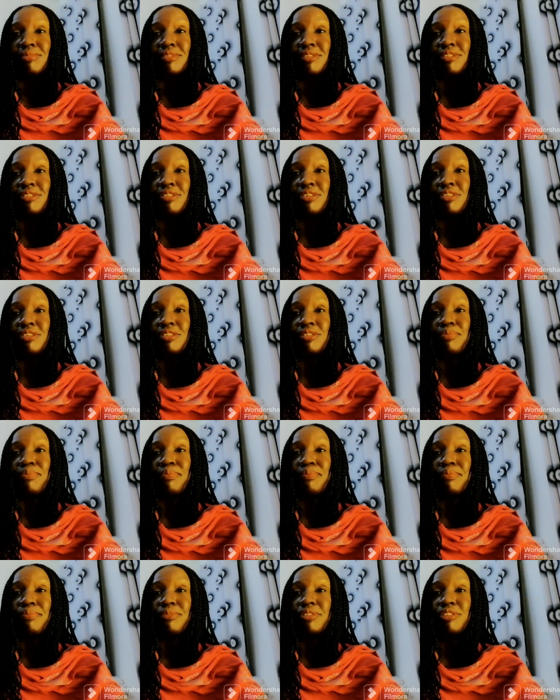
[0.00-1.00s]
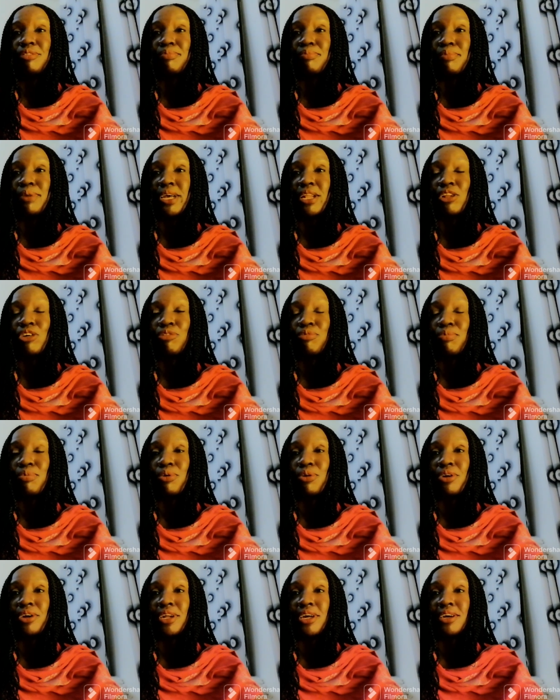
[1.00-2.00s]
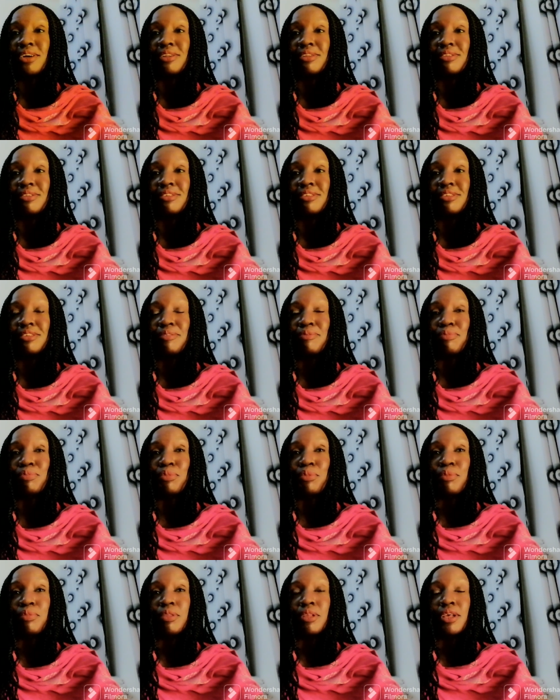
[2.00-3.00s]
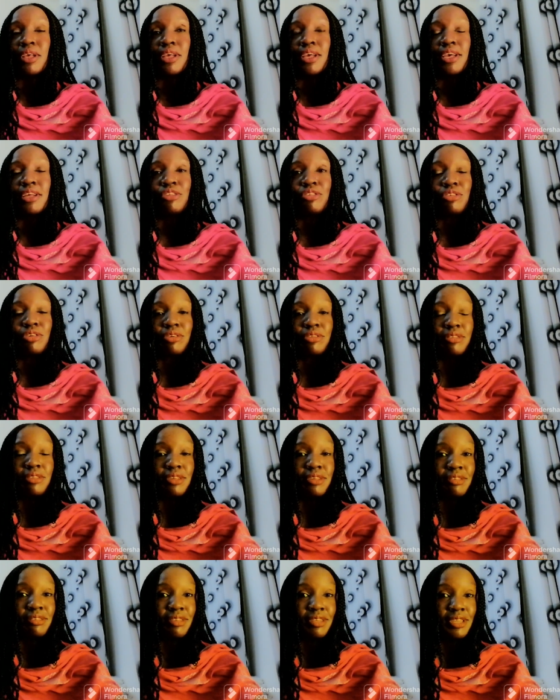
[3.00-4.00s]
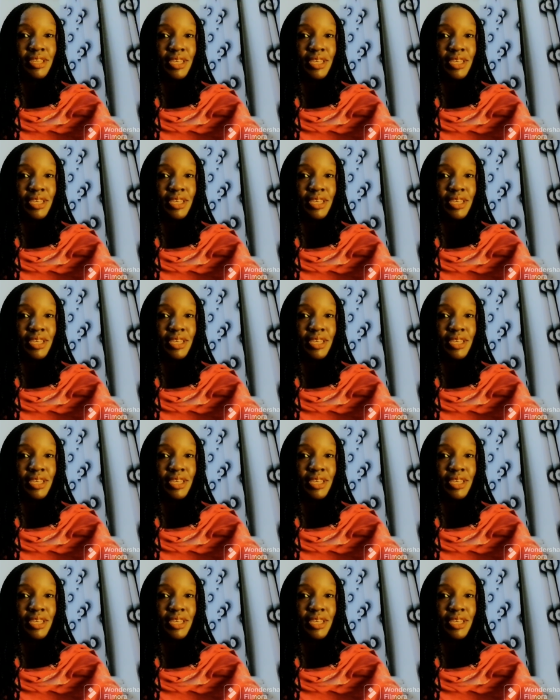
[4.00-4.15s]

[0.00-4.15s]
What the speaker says: It's just smell of products. And so this